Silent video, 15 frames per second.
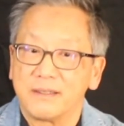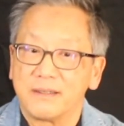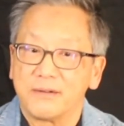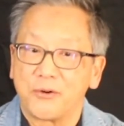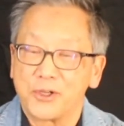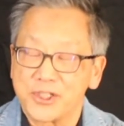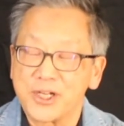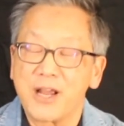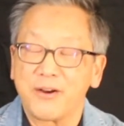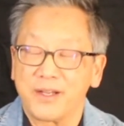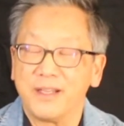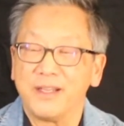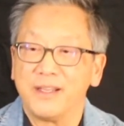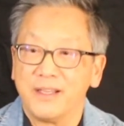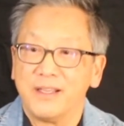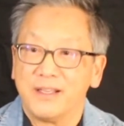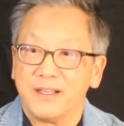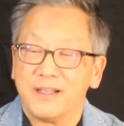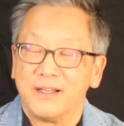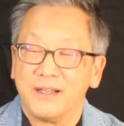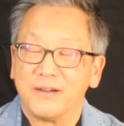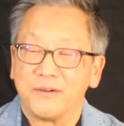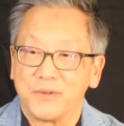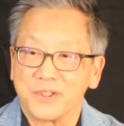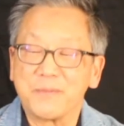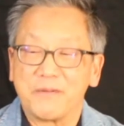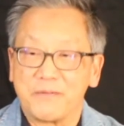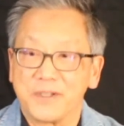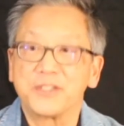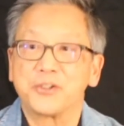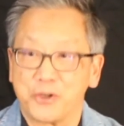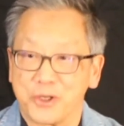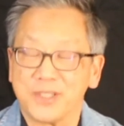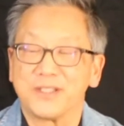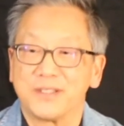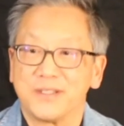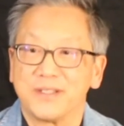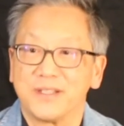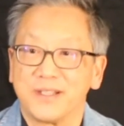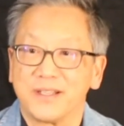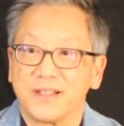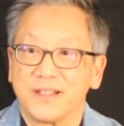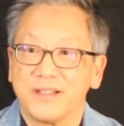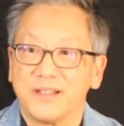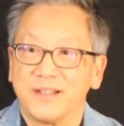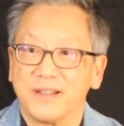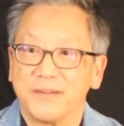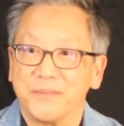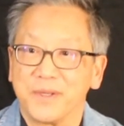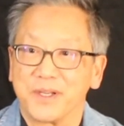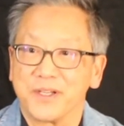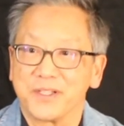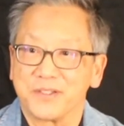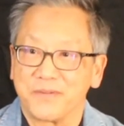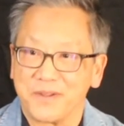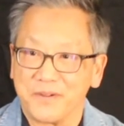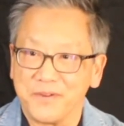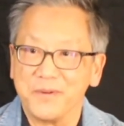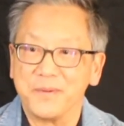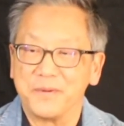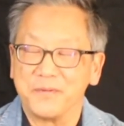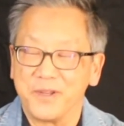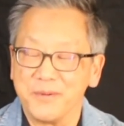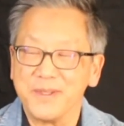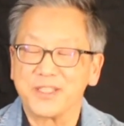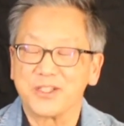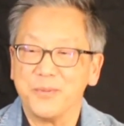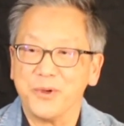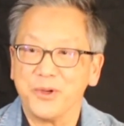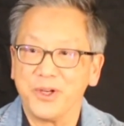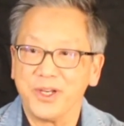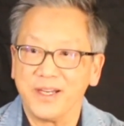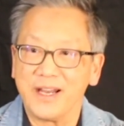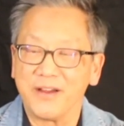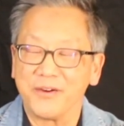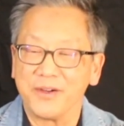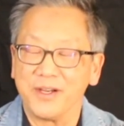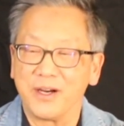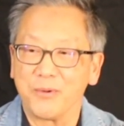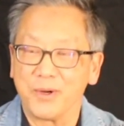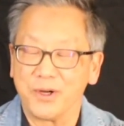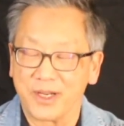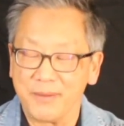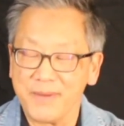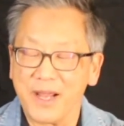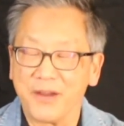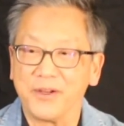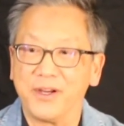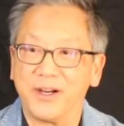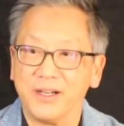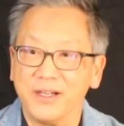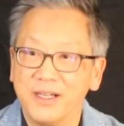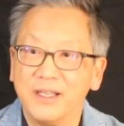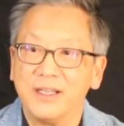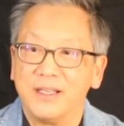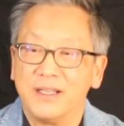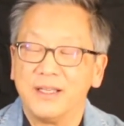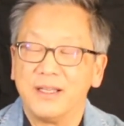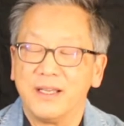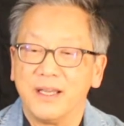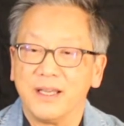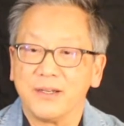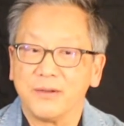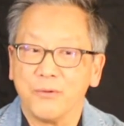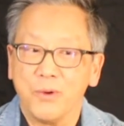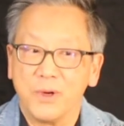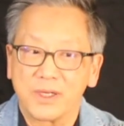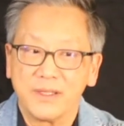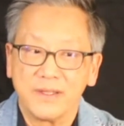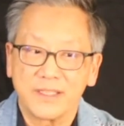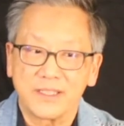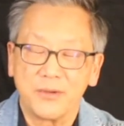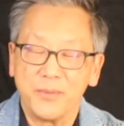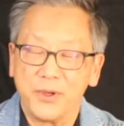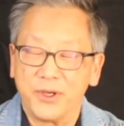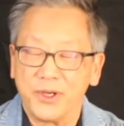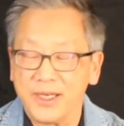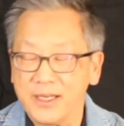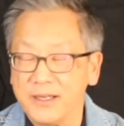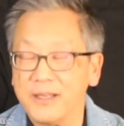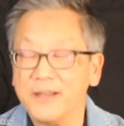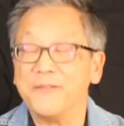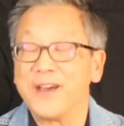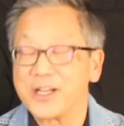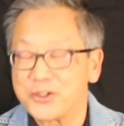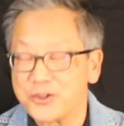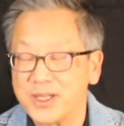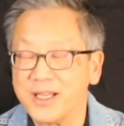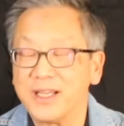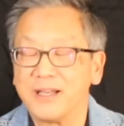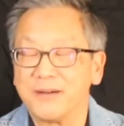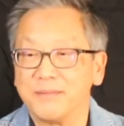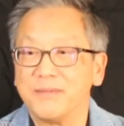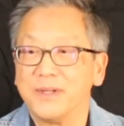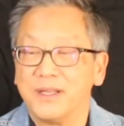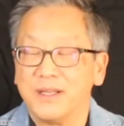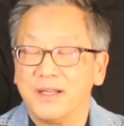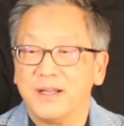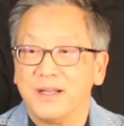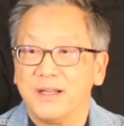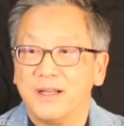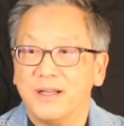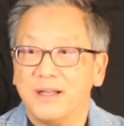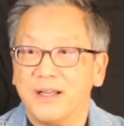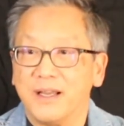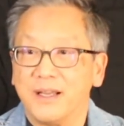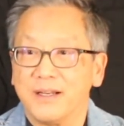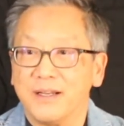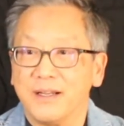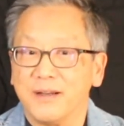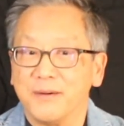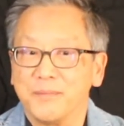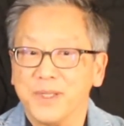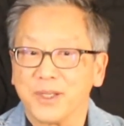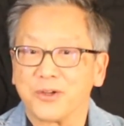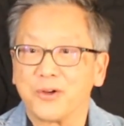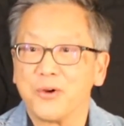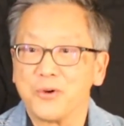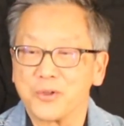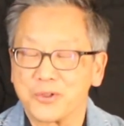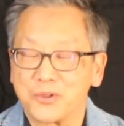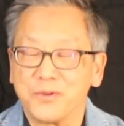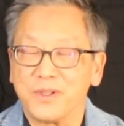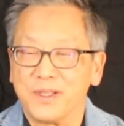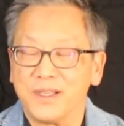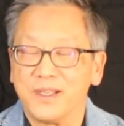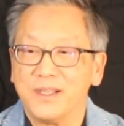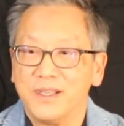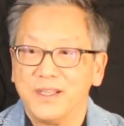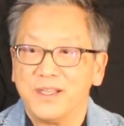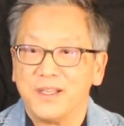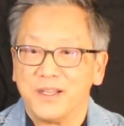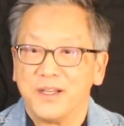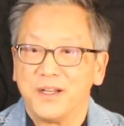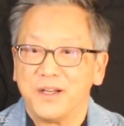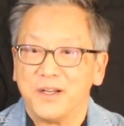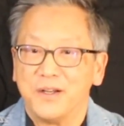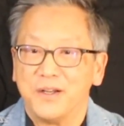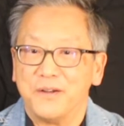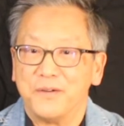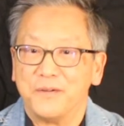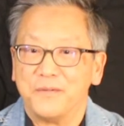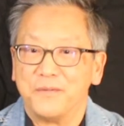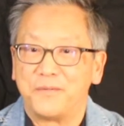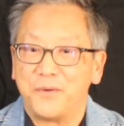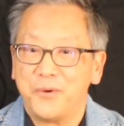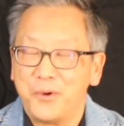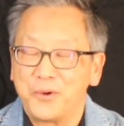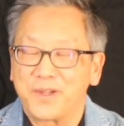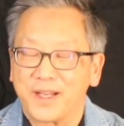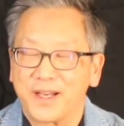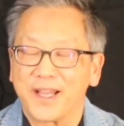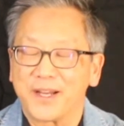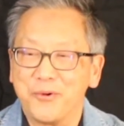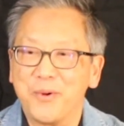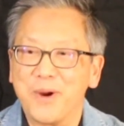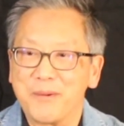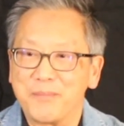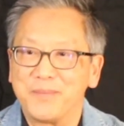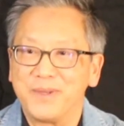Orange County was my first choice because of the Vietnamese community down here. I want to come down here and work in this community eventually and be close to the food that I grew up